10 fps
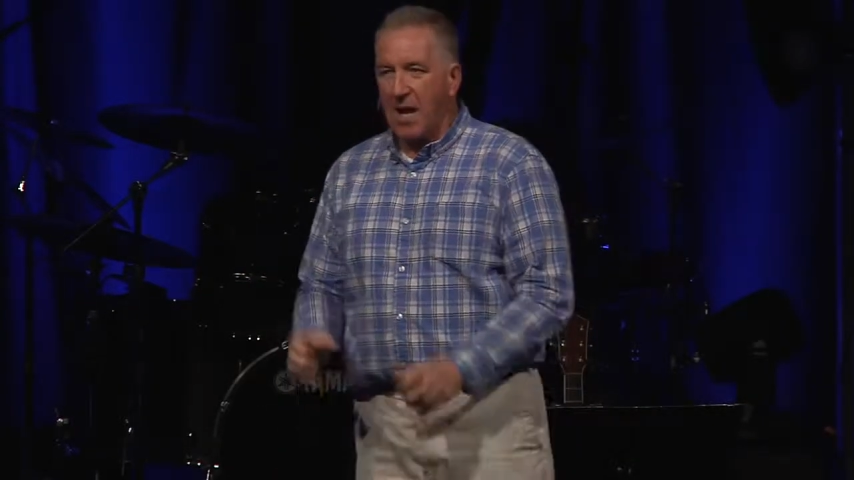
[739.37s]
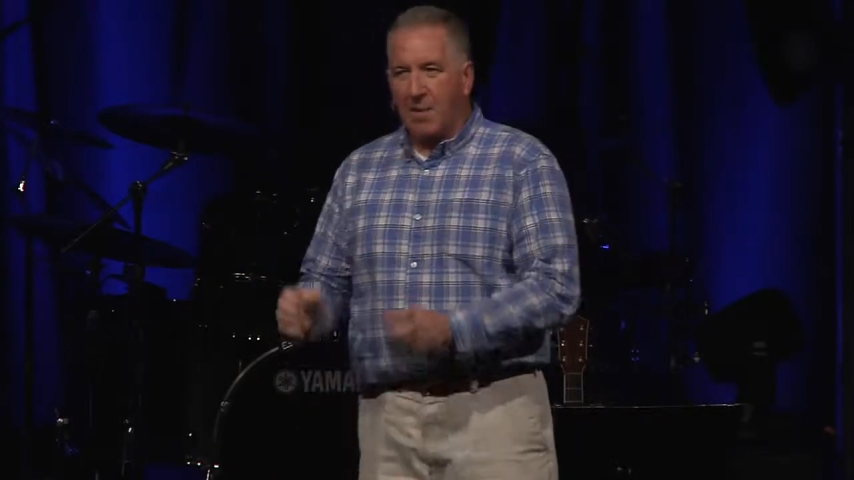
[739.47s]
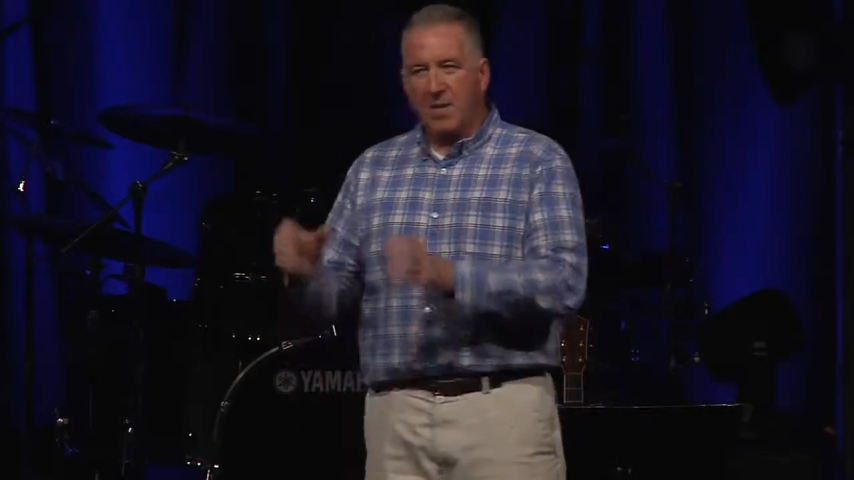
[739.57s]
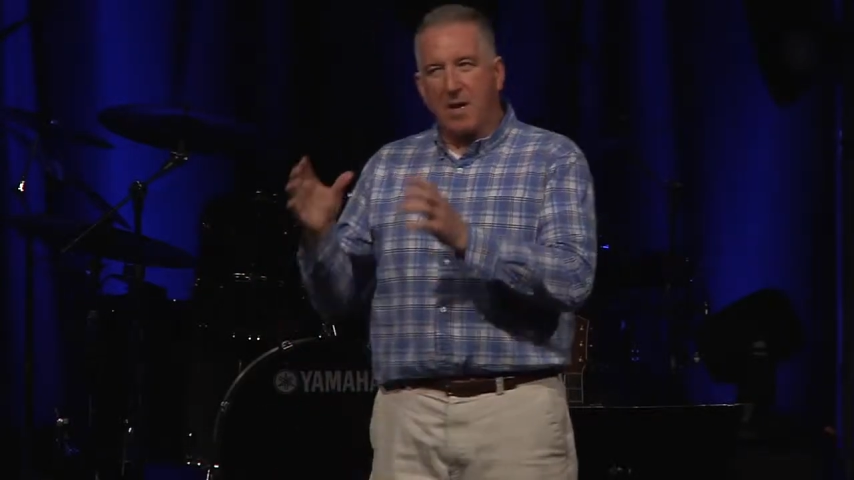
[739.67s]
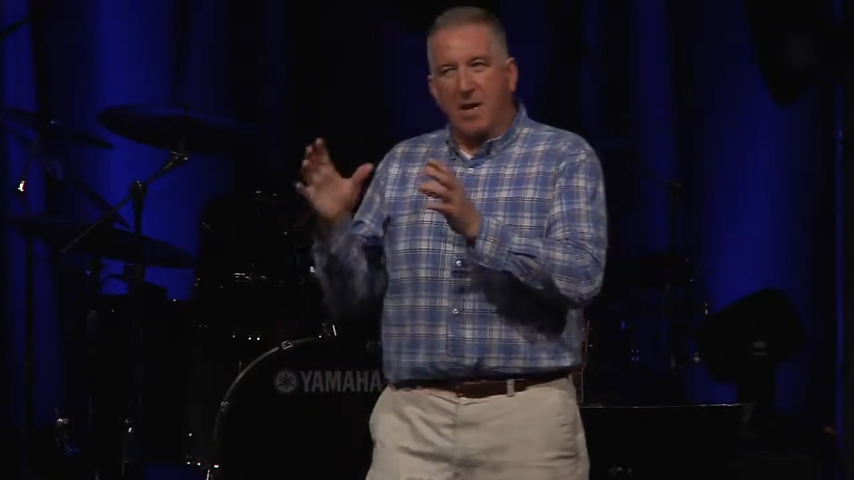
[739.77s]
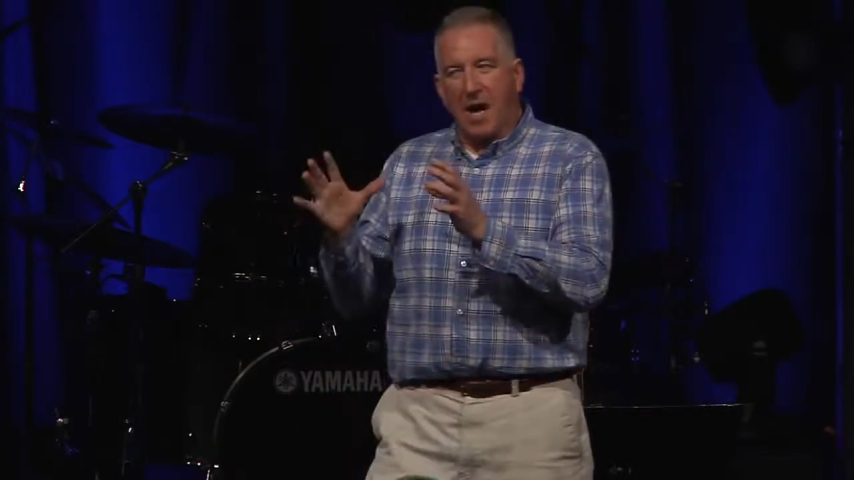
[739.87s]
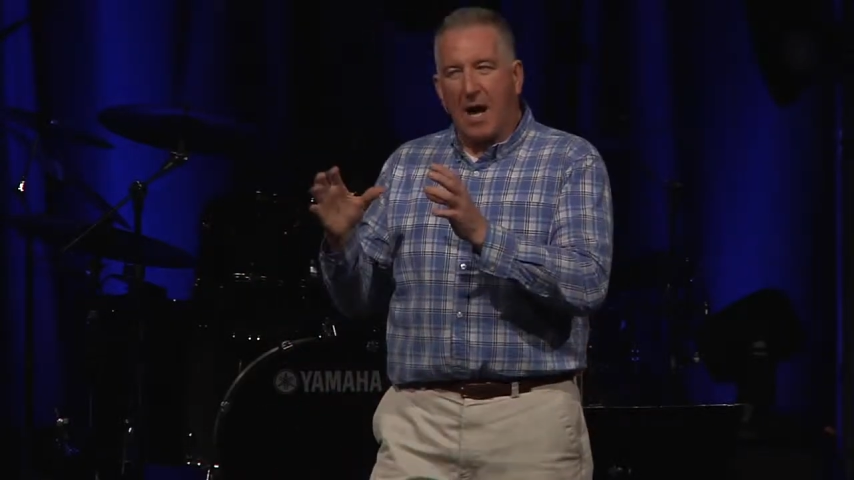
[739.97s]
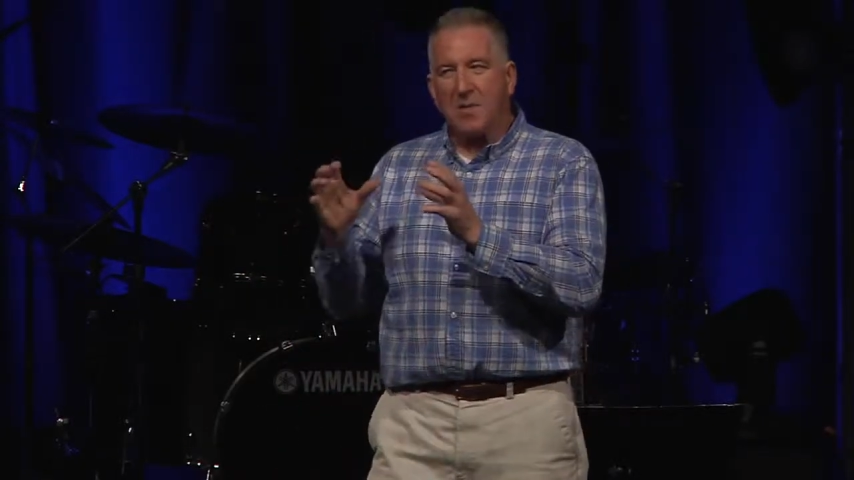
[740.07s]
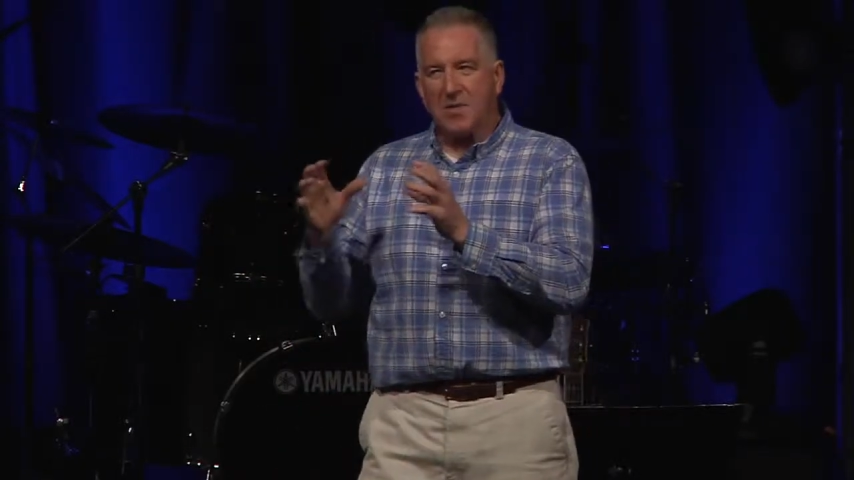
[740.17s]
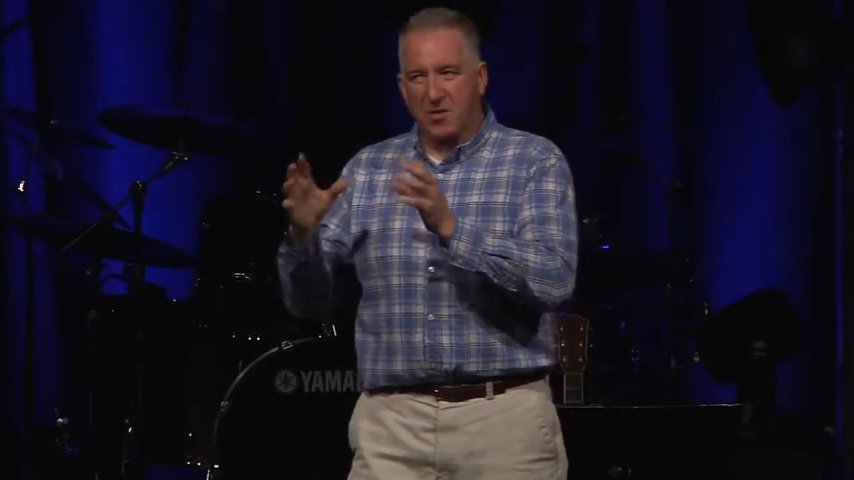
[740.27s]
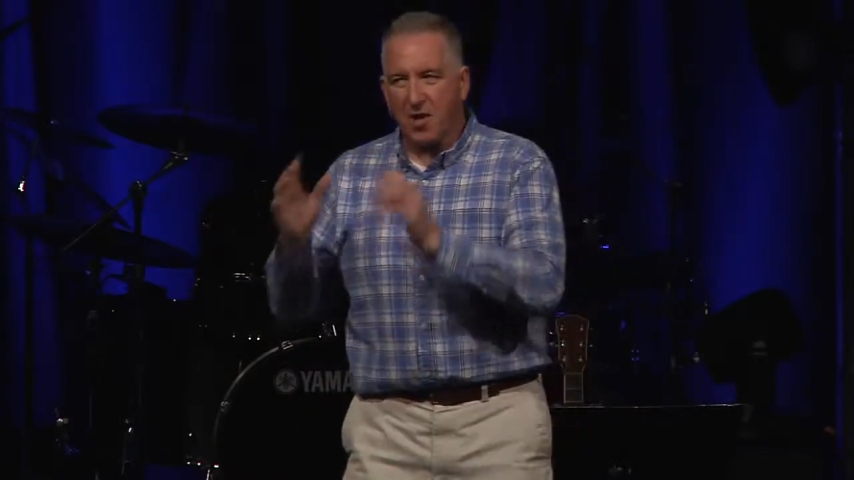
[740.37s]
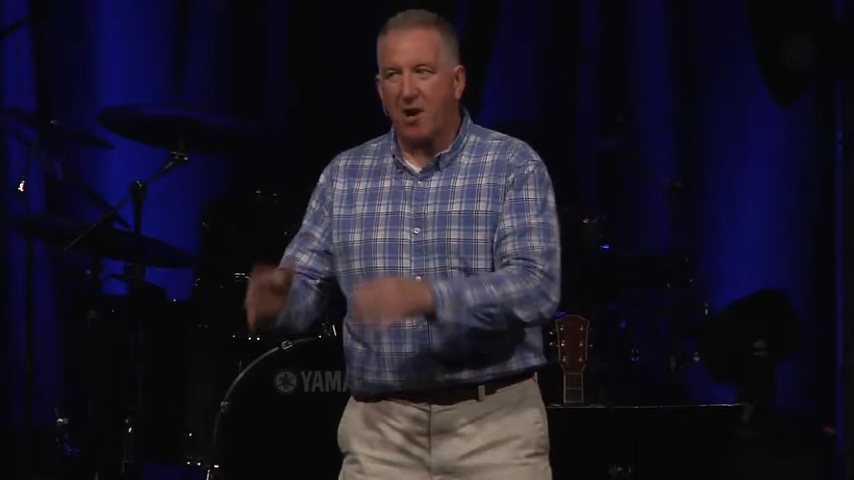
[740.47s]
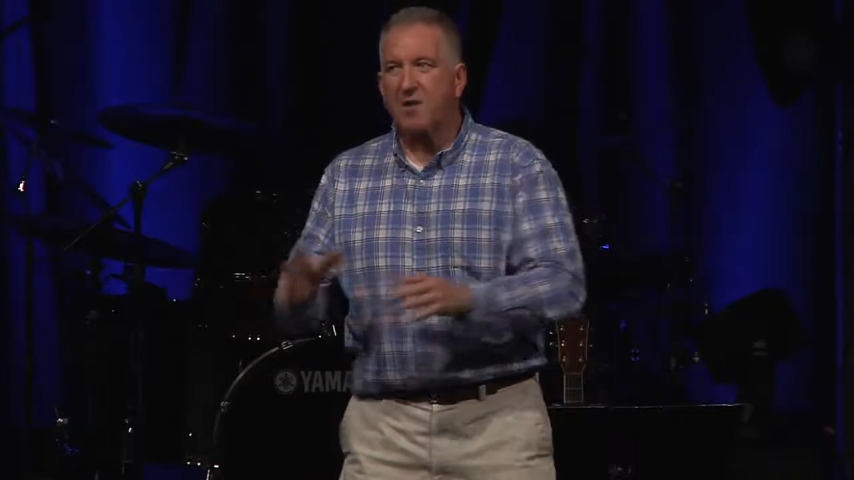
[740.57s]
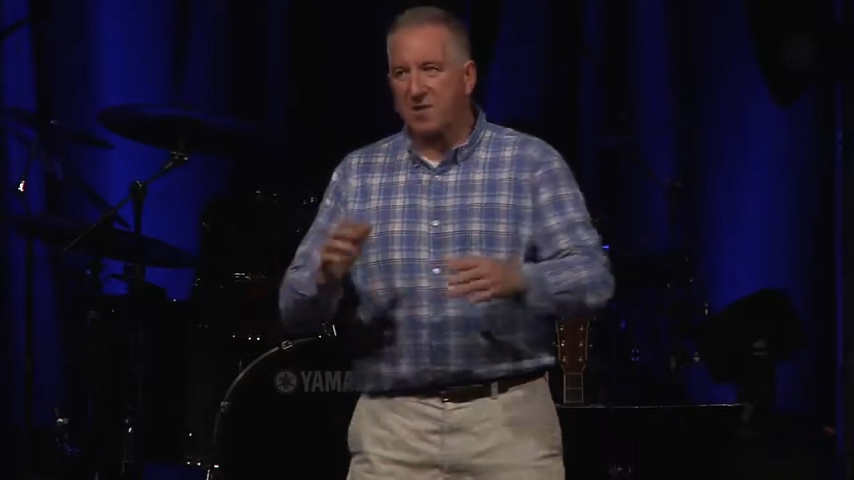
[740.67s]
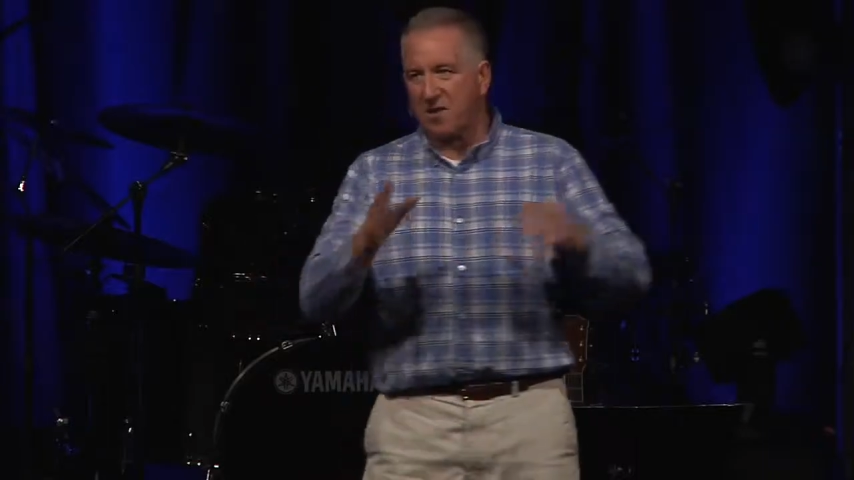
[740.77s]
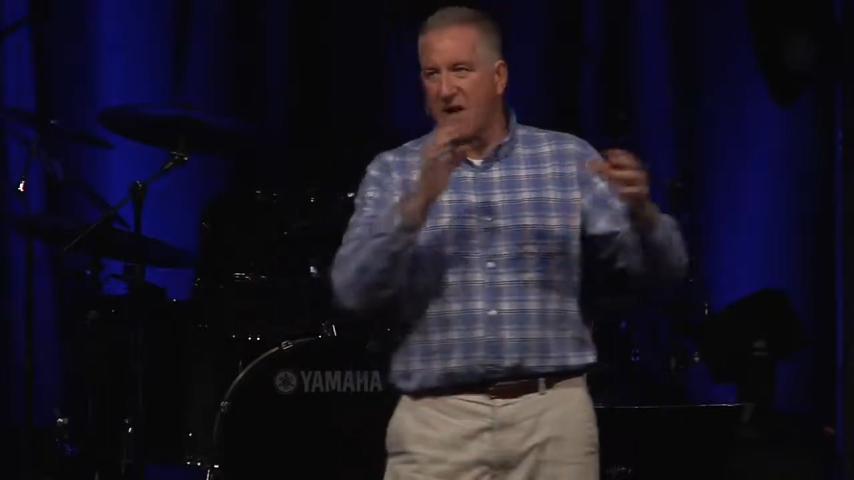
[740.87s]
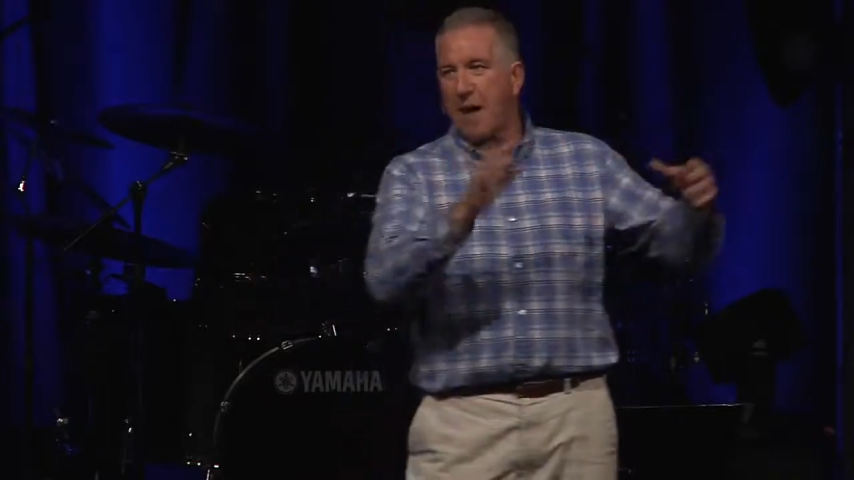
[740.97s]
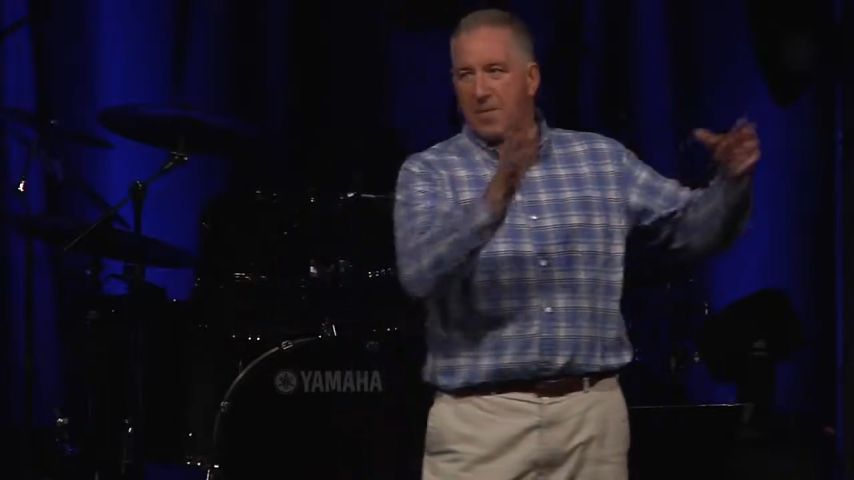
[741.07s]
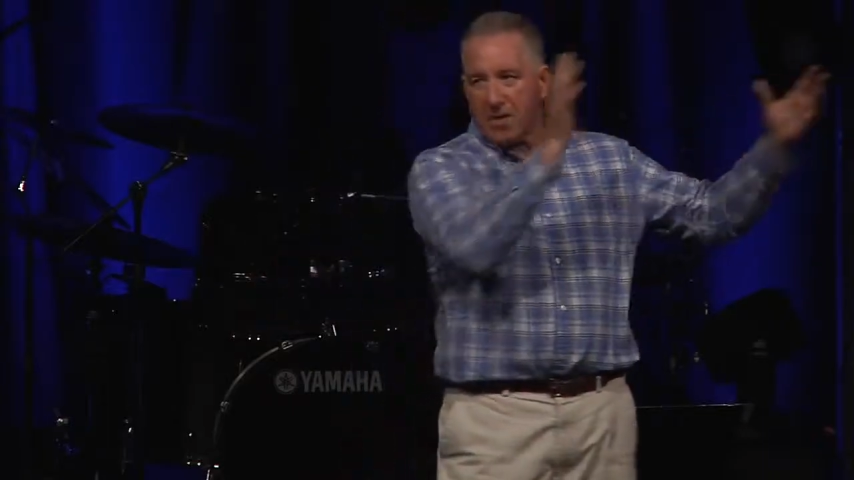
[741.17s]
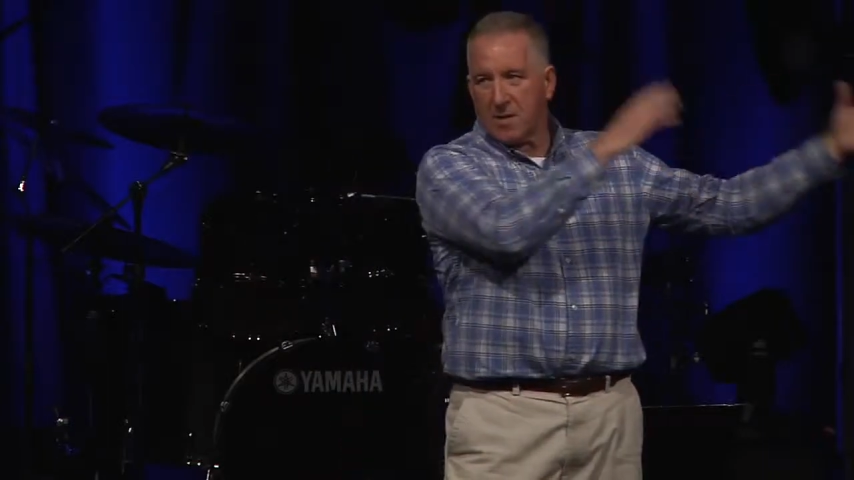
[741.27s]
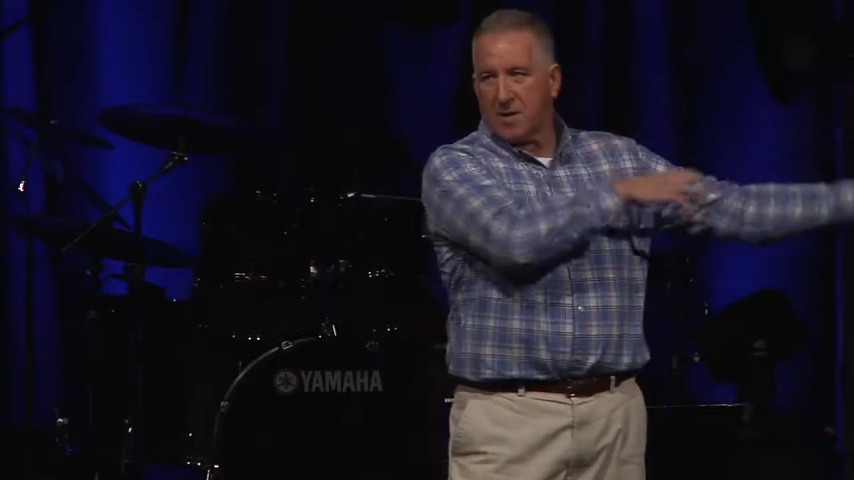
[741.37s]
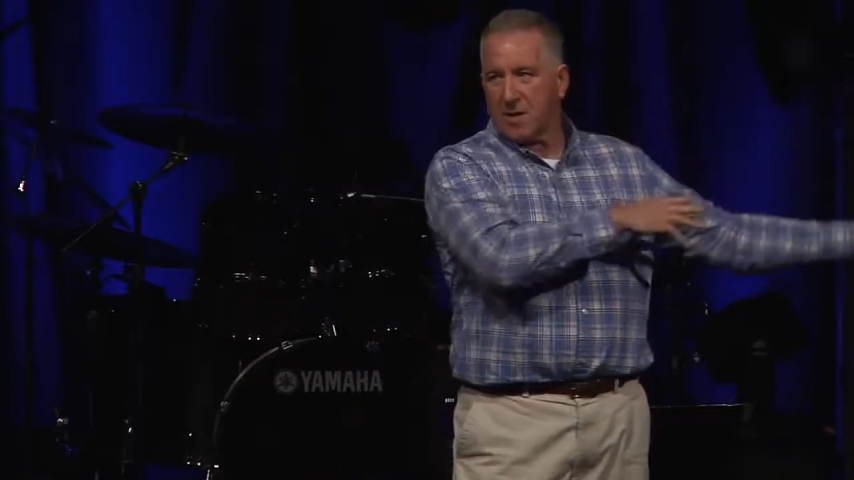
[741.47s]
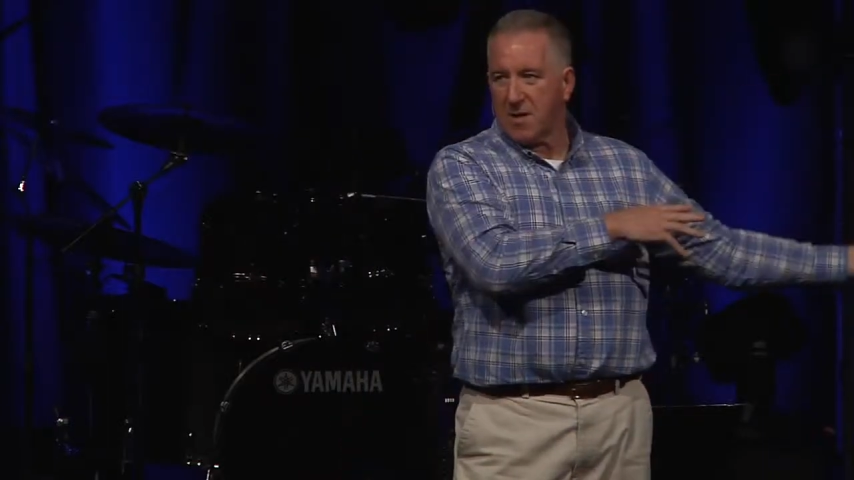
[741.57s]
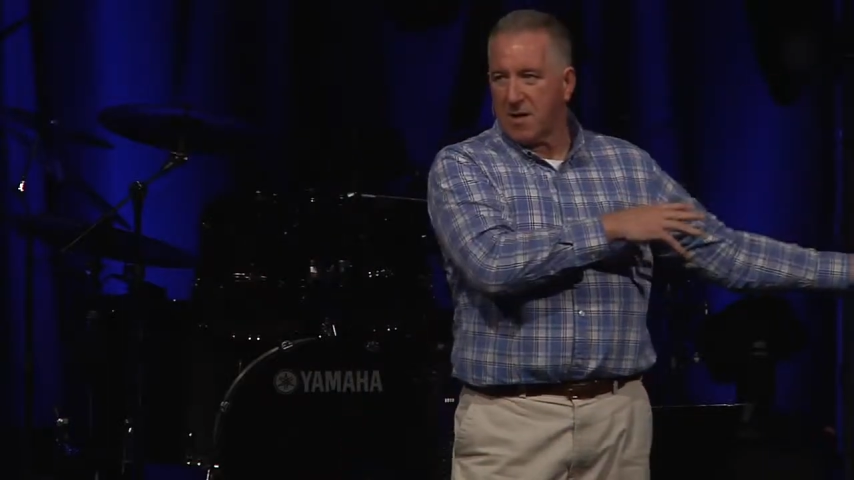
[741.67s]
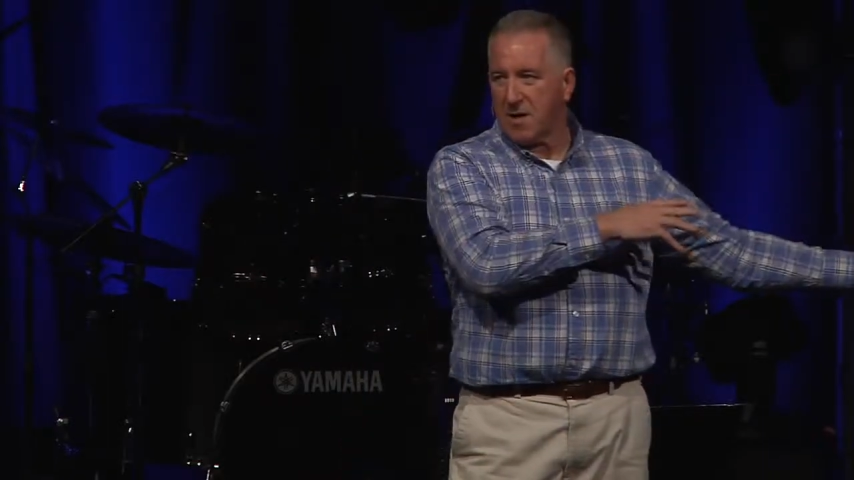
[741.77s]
I mean, how much darkness has happened in the